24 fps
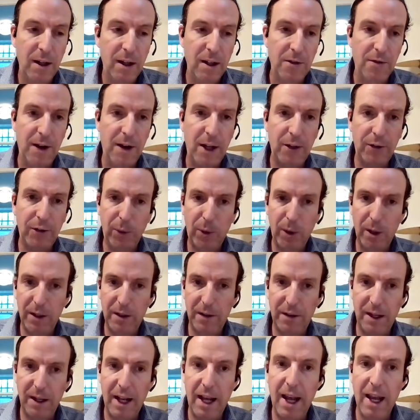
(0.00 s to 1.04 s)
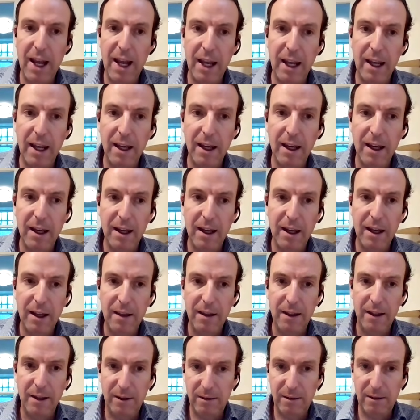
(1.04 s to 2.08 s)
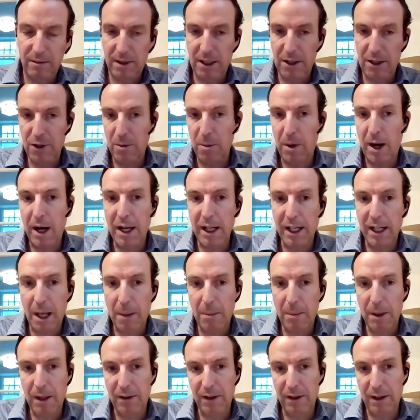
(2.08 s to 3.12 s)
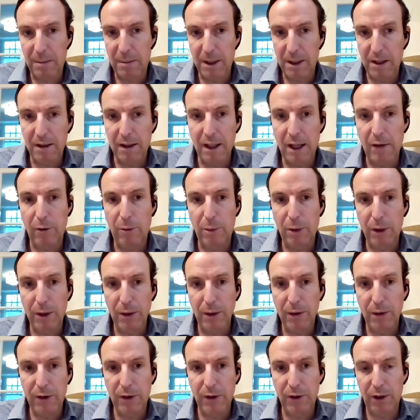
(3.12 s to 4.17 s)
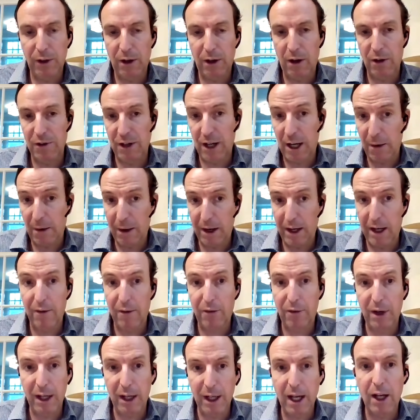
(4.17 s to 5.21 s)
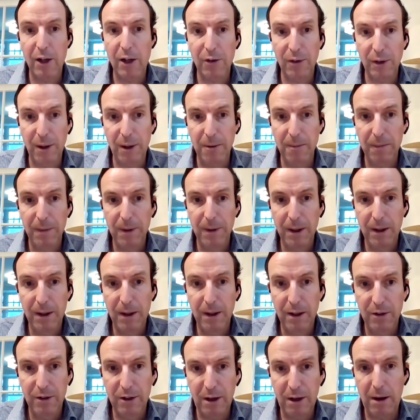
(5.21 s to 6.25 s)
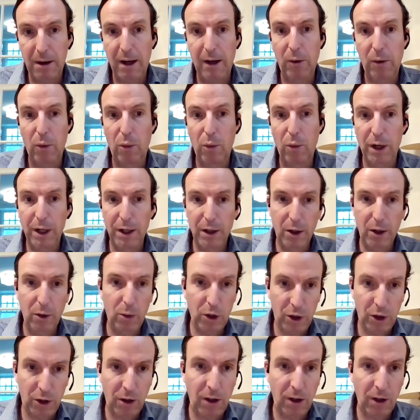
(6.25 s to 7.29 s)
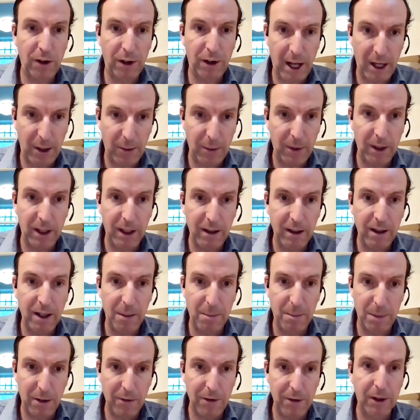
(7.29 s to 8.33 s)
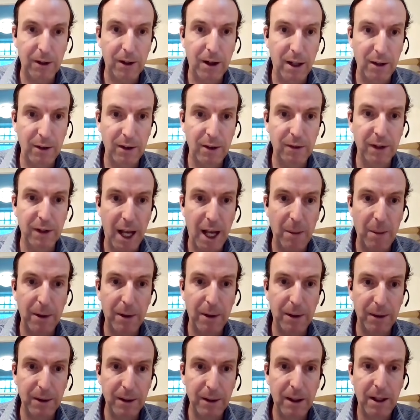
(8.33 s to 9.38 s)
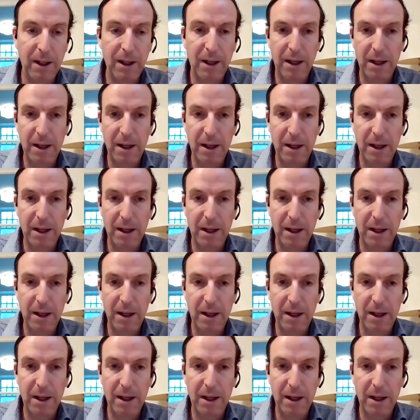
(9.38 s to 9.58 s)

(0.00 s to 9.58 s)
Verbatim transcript: You fast forward to today, these senior mining companies and the mid level producers are, are generating free cash flow, generating real returns on equity above their cost of capital,